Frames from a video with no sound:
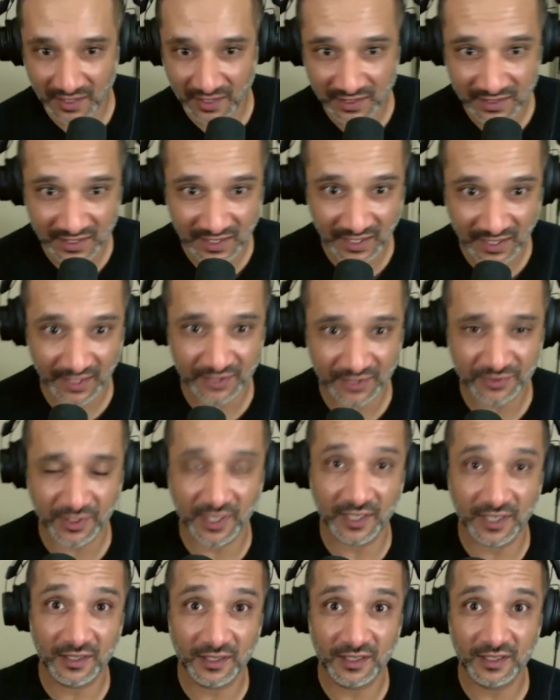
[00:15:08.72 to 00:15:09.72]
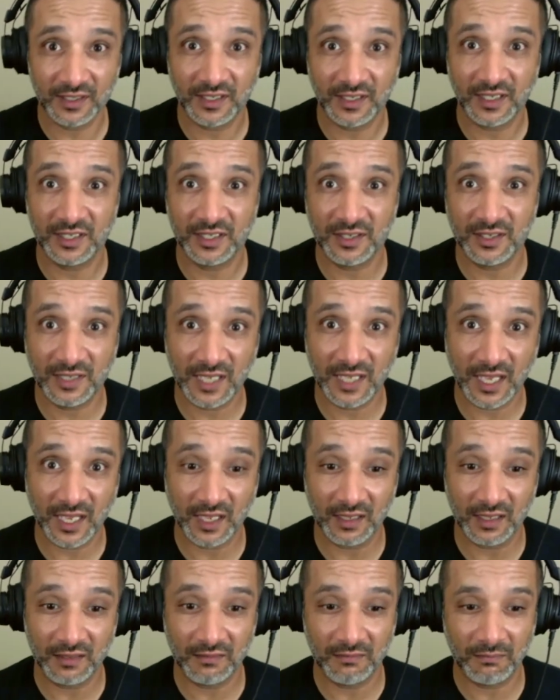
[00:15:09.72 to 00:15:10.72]
dehydrator, and you
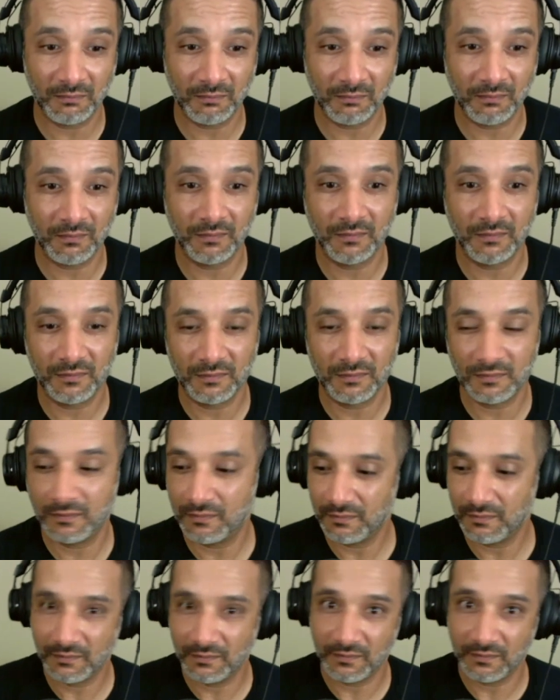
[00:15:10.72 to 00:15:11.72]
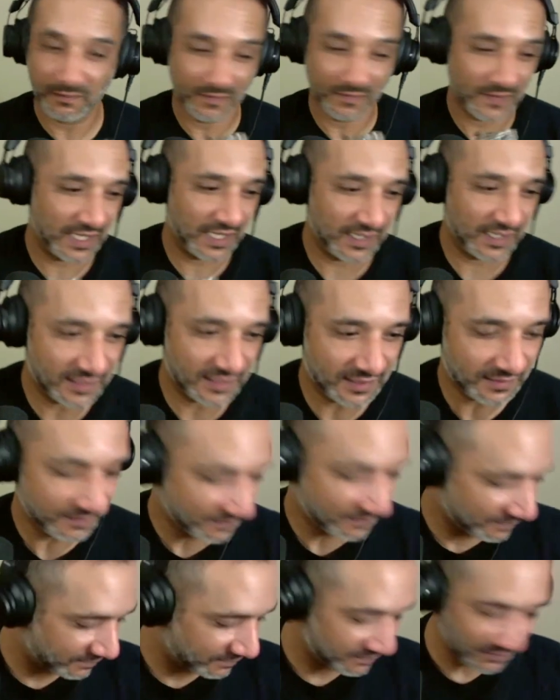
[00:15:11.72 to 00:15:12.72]
get these.
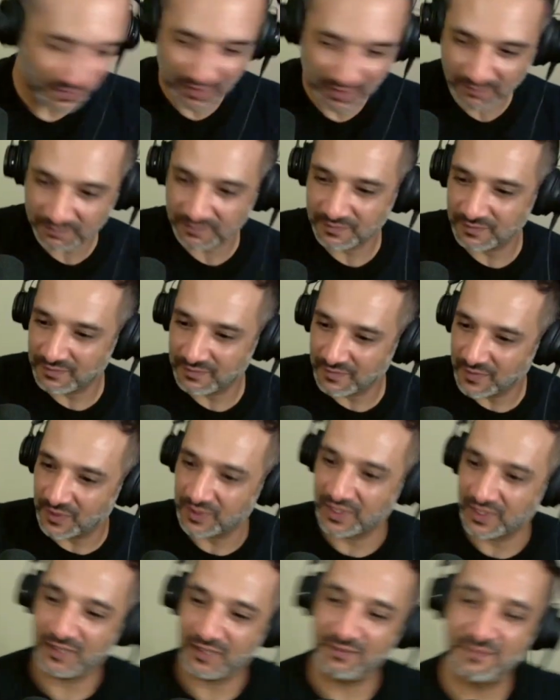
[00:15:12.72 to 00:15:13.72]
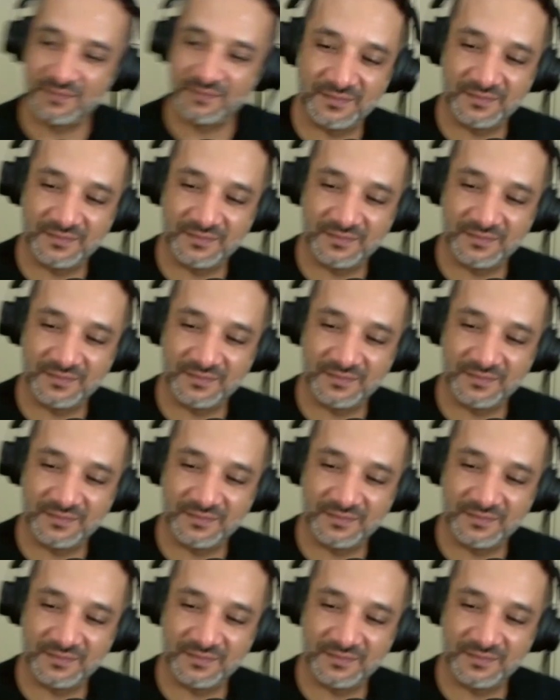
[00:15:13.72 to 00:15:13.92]
Well, hold on.